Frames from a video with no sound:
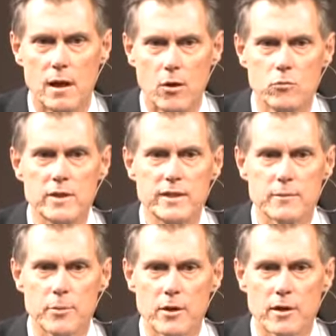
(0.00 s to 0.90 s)
Only
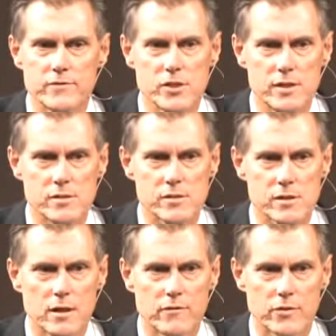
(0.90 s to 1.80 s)
the blood of Jesus
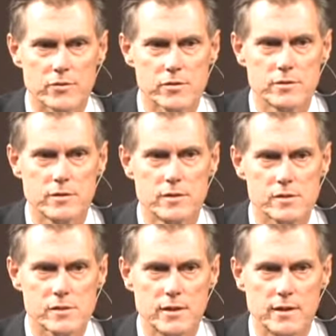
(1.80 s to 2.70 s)
covers
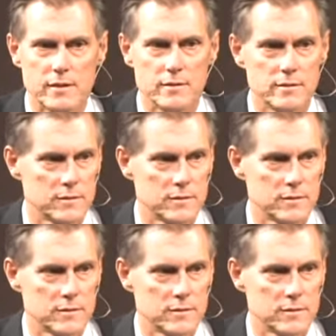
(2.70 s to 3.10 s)
sin.